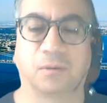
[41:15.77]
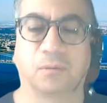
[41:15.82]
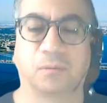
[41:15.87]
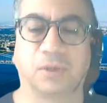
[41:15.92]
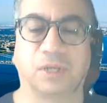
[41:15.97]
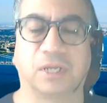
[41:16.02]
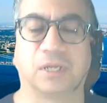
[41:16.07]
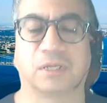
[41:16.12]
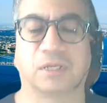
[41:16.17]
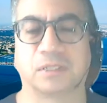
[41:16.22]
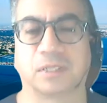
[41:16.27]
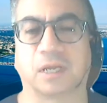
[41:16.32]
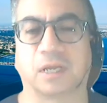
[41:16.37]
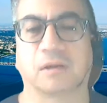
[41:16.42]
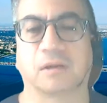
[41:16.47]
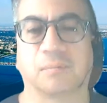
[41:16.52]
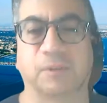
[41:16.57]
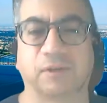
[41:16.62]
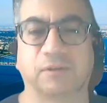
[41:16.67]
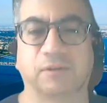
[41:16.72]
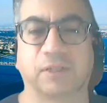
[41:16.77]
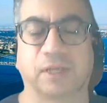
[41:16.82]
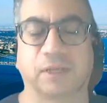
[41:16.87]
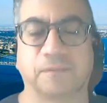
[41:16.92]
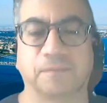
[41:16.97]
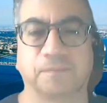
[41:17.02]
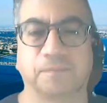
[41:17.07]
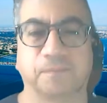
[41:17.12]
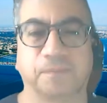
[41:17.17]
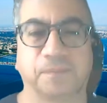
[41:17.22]
we get excited about that,
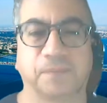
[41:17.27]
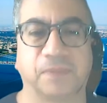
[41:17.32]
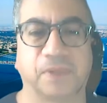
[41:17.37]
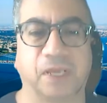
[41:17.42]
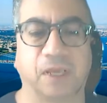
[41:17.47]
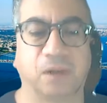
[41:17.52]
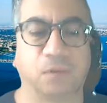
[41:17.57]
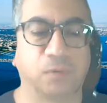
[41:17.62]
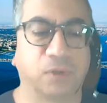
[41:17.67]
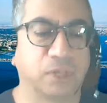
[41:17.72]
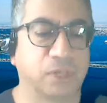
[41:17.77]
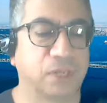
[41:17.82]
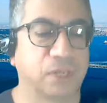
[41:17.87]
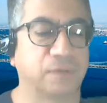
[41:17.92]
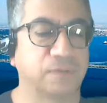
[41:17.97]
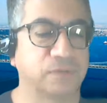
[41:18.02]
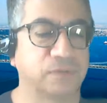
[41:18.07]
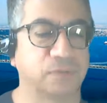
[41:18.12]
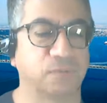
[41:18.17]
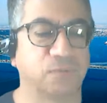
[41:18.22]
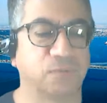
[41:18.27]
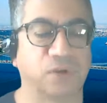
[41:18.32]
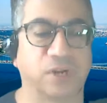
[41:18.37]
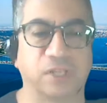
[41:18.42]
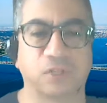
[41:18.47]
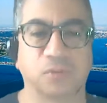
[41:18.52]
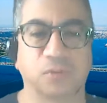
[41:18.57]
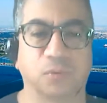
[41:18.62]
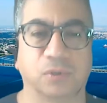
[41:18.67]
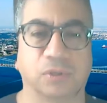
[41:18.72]
and we can have some
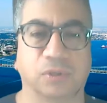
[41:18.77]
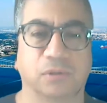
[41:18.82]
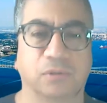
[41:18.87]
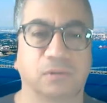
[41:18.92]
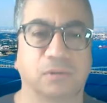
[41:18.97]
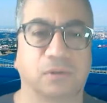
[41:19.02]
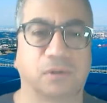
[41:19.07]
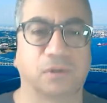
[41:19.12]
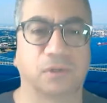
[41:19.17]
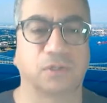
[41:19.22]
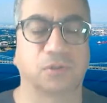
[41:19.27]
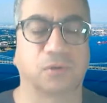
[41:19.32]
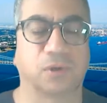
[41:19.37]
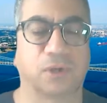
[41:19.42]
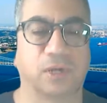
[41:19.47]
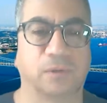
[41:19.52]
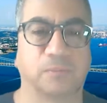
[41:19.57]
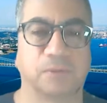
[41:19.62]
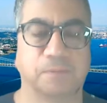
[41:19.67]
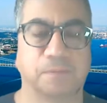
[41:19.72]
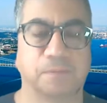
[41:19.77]
friends who will also help.